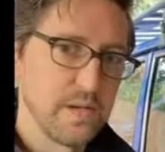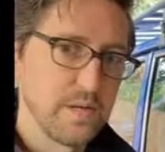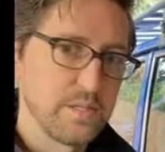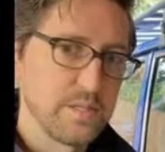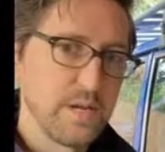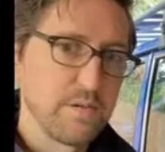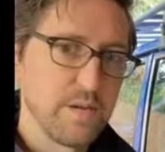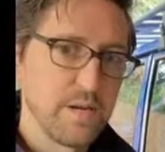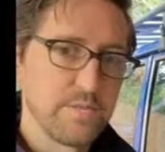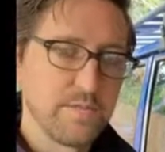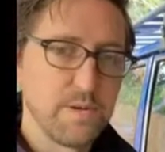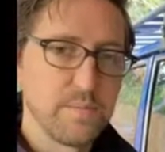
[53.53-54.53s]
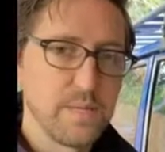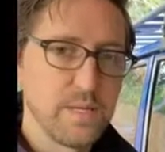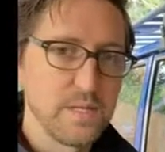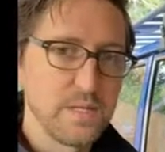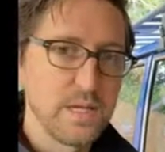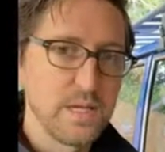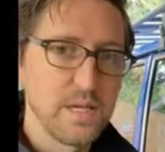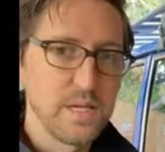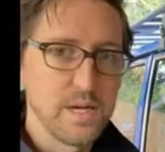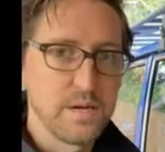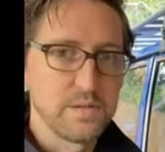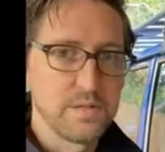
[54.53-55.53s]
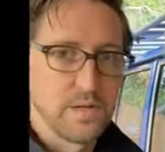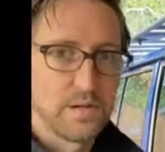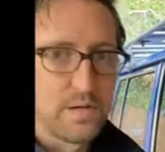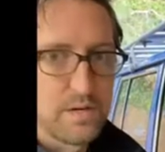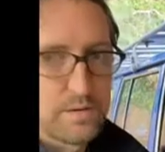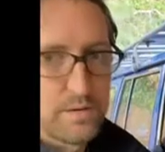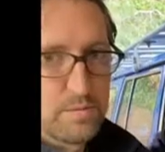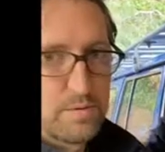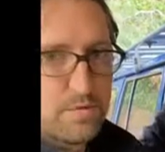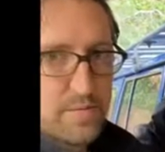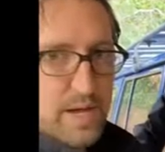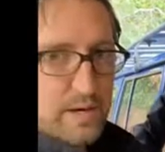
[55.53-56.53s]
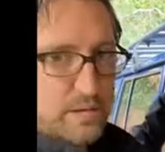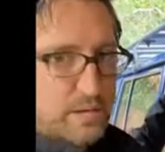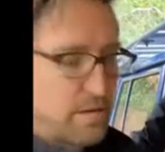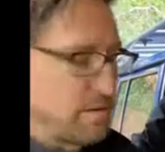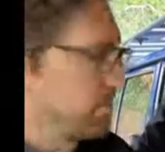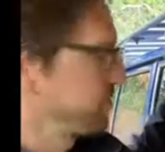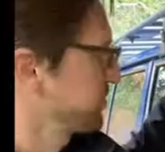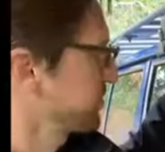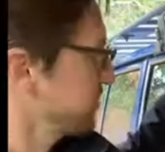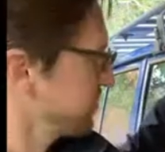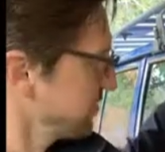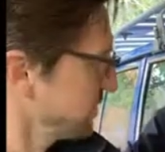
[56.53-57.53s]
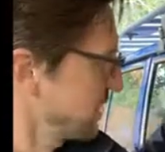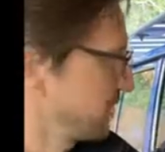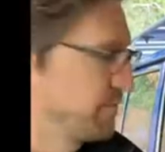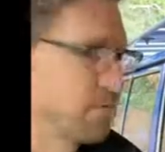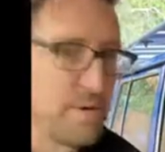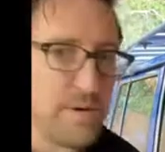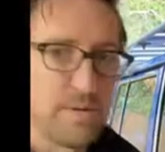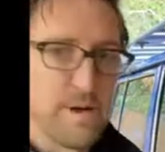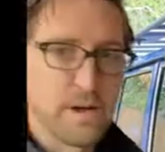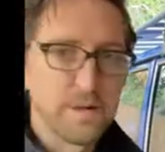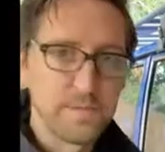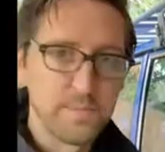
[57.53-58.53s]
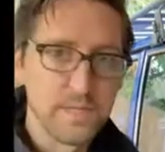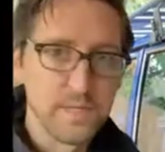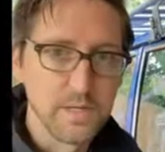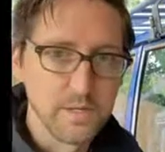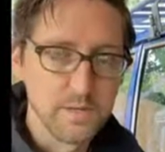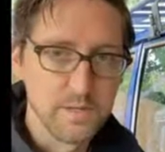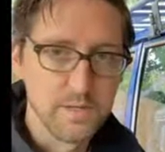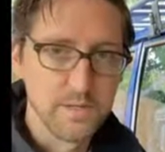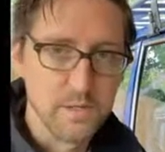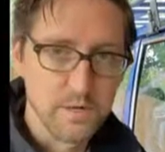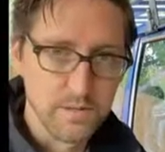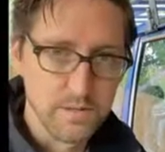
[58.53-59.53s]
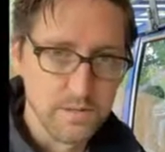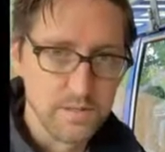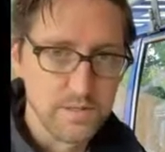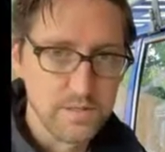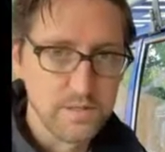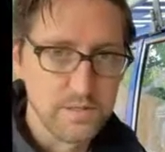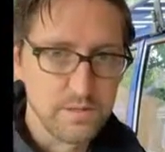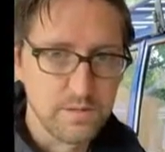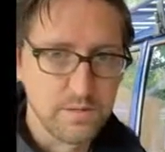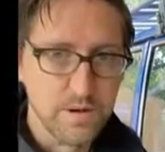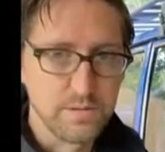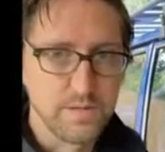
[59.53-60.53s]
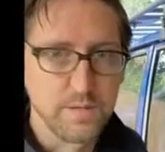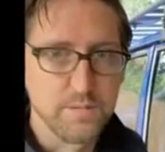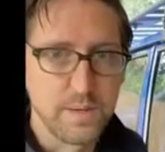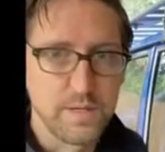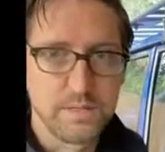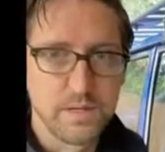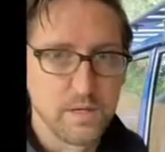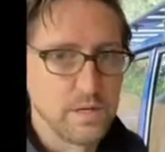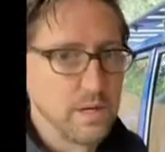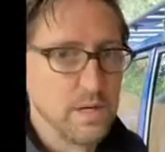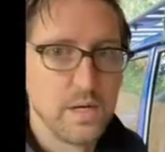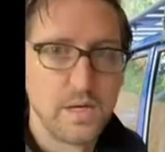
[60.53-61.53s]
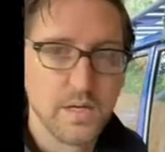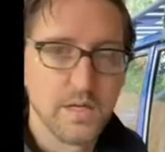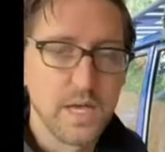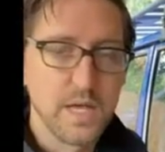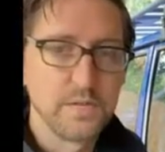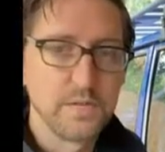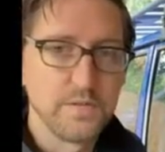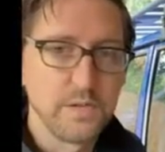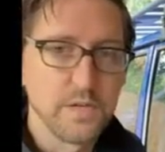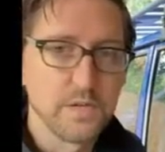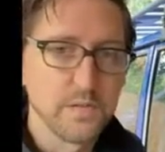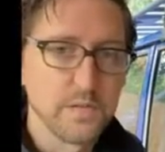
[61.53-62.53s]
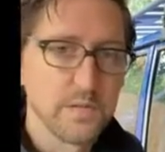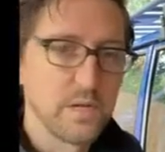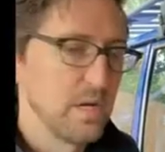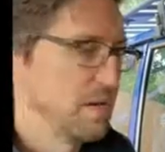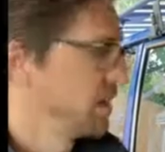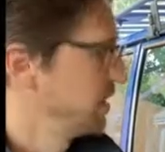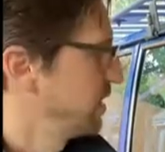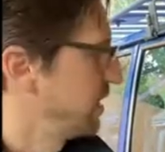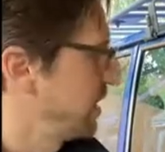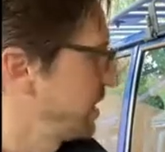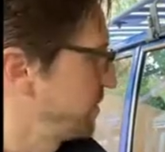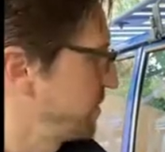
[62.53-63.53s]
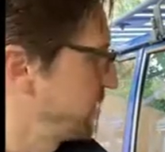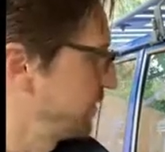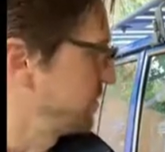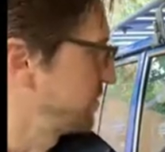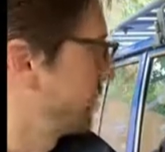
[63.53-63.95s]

generated from the leaky gutters here, you know, and the roof panels here. And the 40 crowd has been dealing with this longer than the 60 series crowd just based on the age of the vehicles. You know, so